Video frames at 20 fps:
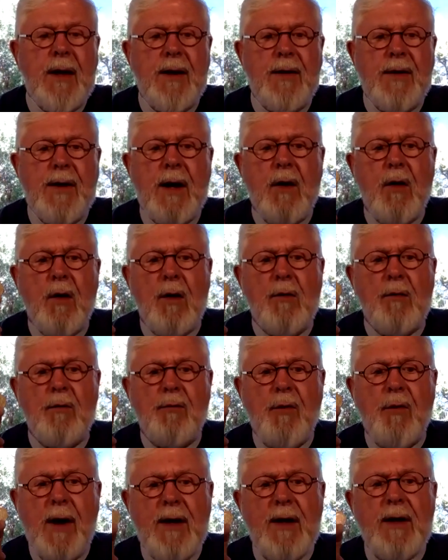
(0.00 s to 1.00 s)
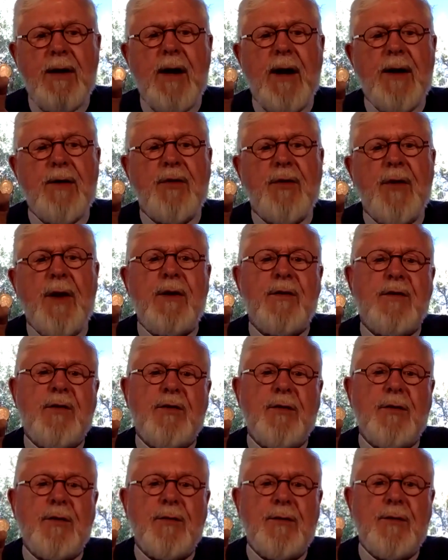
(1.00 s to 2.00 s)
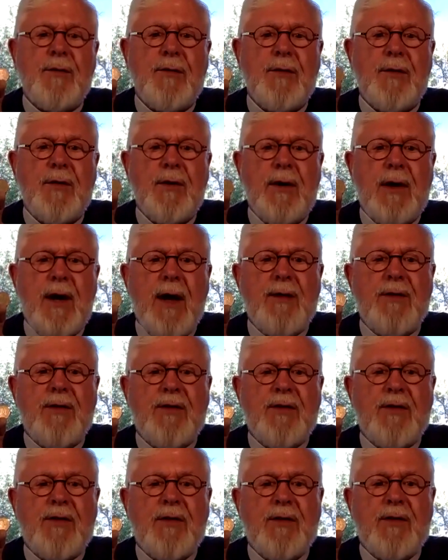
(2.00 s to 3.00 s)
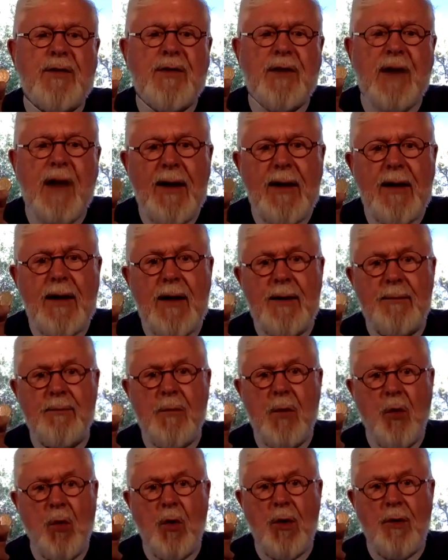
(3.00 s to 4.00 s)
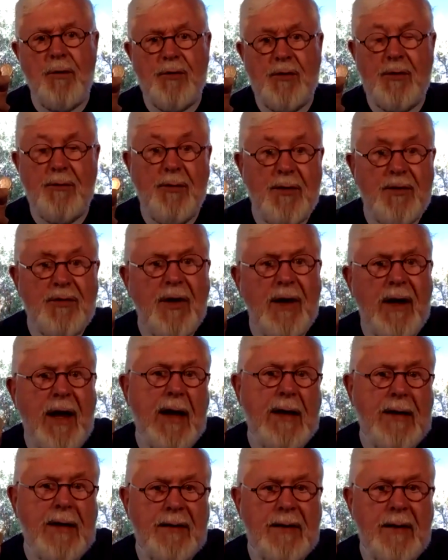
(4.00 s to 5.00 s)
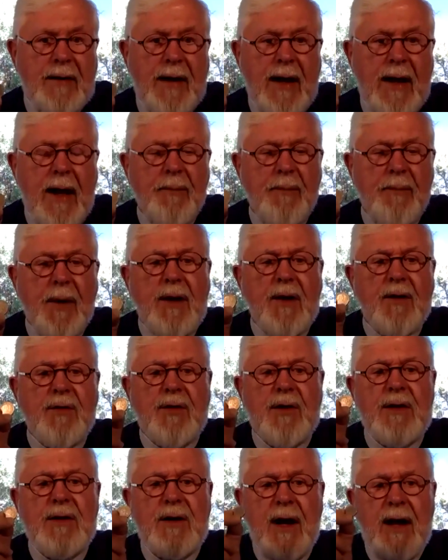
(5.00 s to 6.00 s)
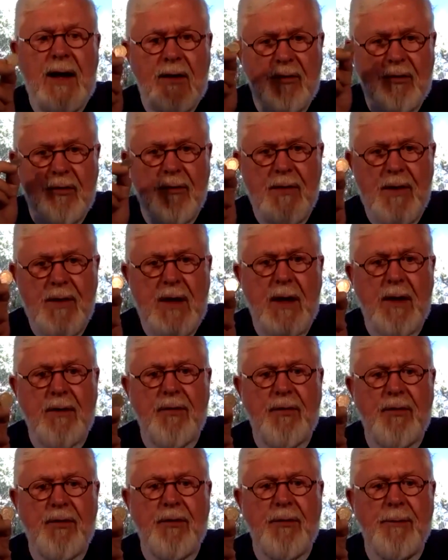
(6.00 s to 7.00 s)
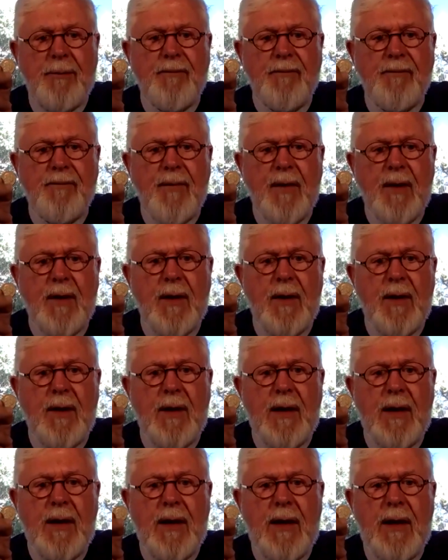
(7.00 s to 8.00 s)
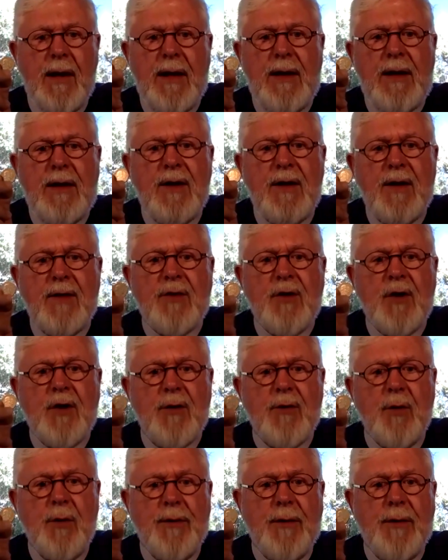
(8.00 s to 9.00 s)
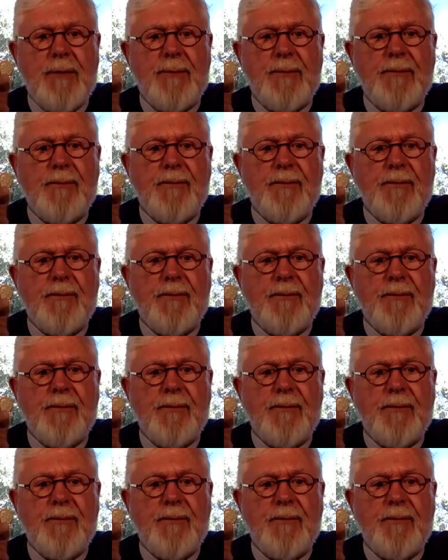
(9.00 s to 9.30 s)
Now, recognize that it's God's slightly more sophisticated than that, because he takes this and he does good with it.